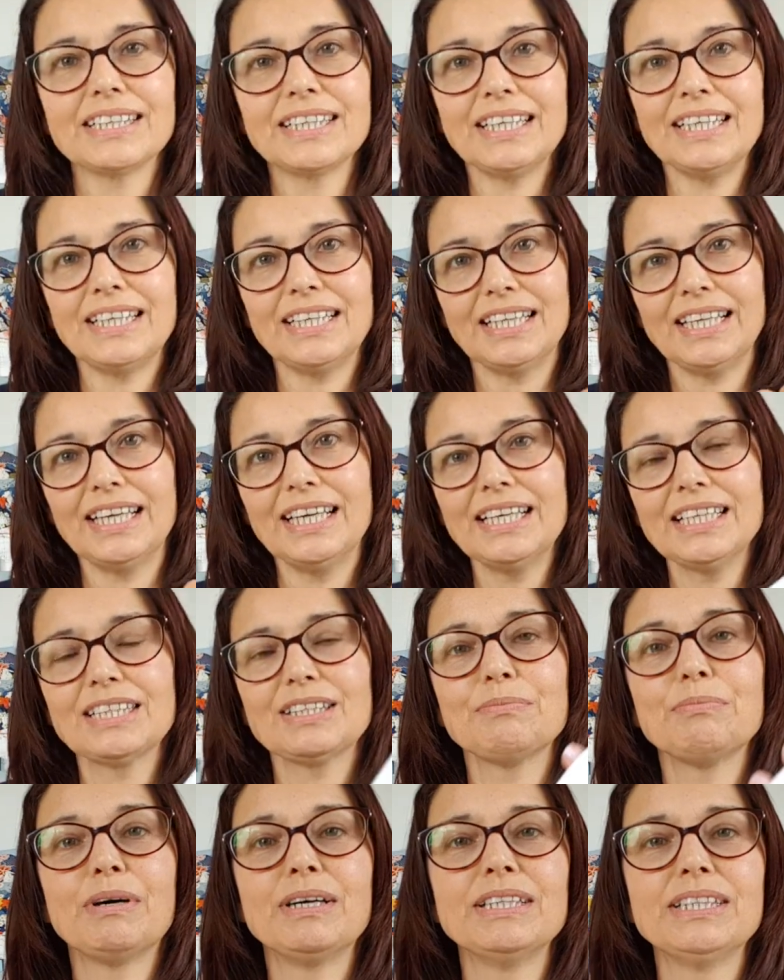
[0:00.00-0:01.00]
in
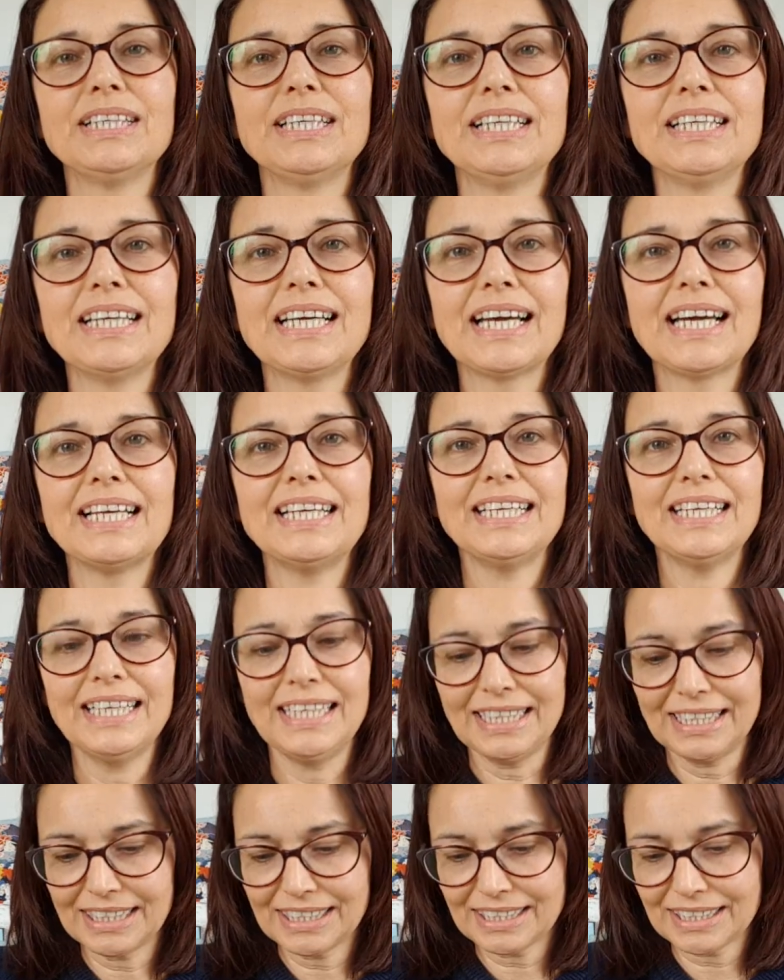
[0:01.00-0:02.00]
this by Tin Can
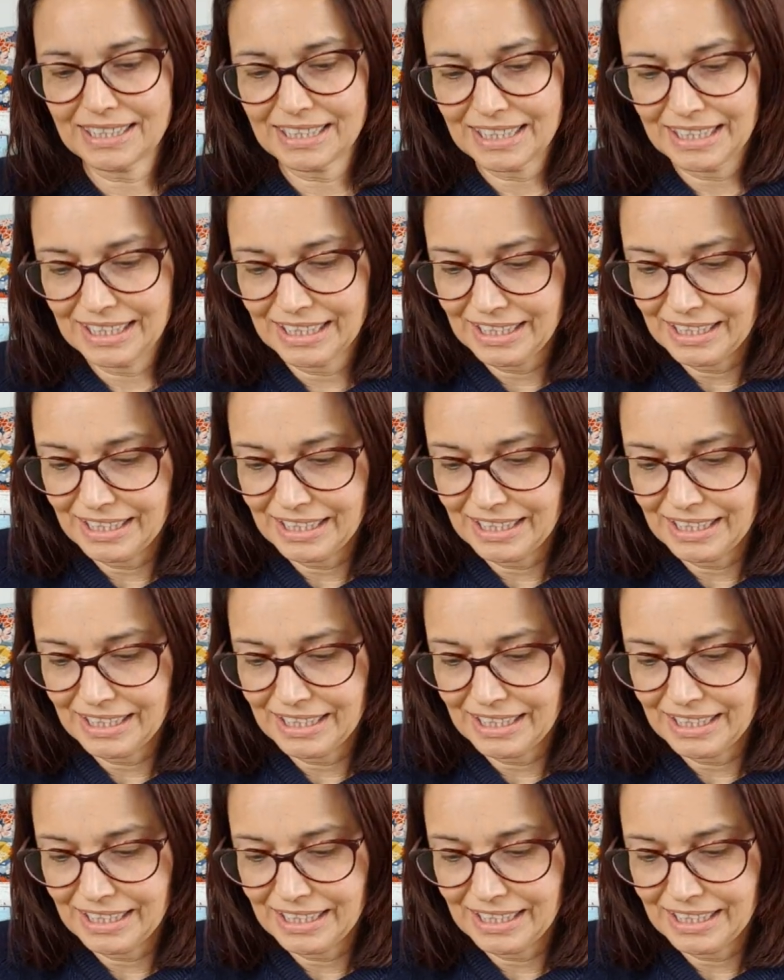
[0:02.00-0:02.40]
Knits.